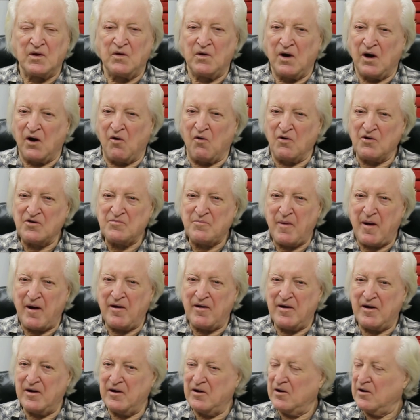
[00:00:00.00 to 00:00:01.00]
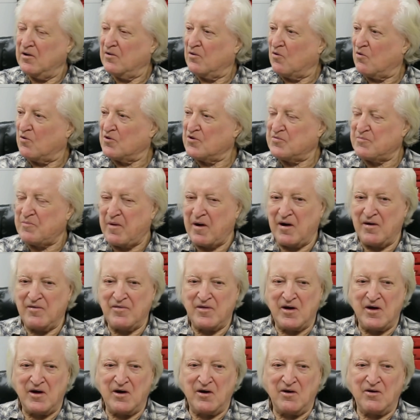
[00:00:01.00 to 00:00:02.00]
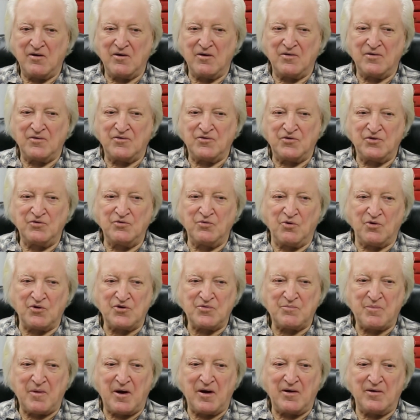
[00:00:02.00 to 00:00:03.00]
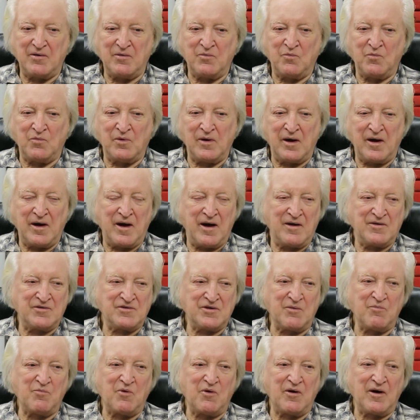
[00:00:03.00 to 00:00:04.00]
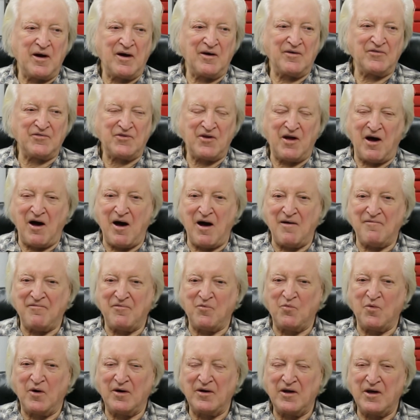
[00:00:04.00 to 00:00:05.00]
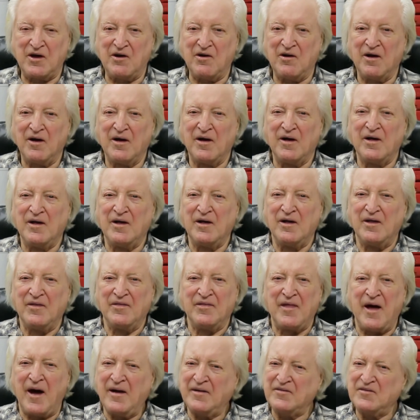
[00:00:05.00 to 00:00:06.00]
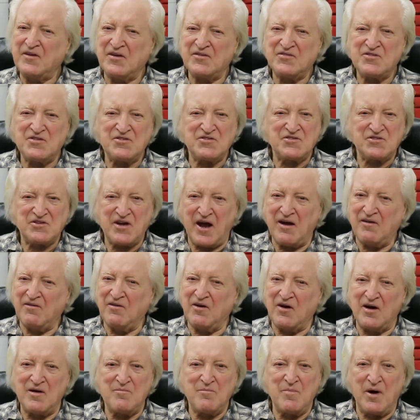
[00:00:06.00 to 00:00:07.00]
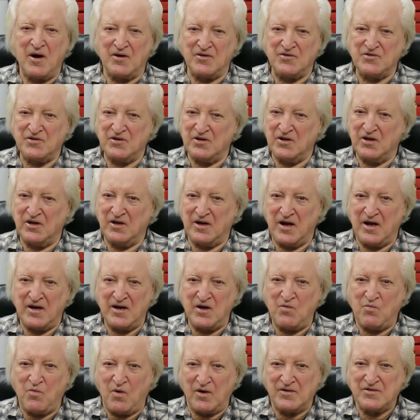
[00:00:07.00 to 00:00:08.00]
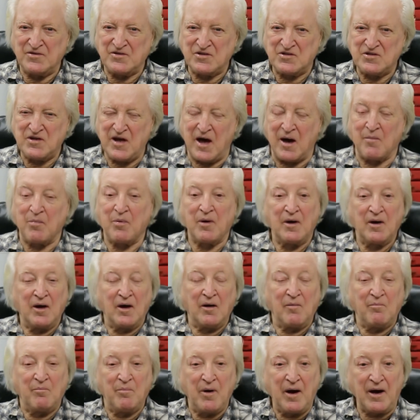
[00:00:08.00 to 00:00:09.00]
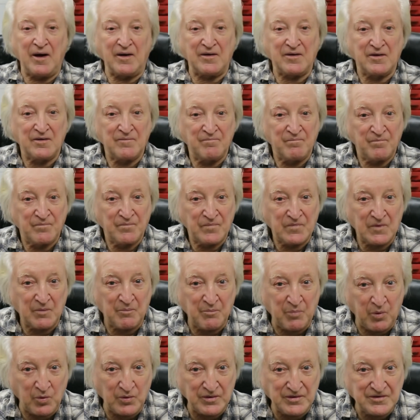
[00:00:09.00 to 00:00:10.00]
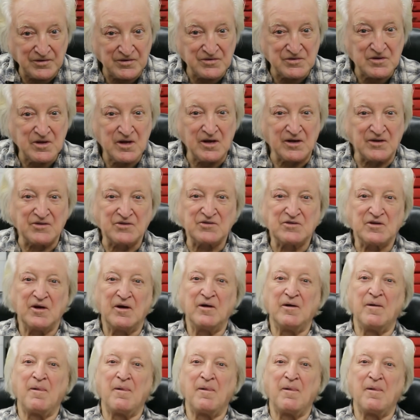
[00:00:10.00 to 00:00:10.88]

a horsepower here and a horsepower there, and 2 horsepower somewhere else, and a half of one here. That doesn't sound like much at any one step, but the point is this.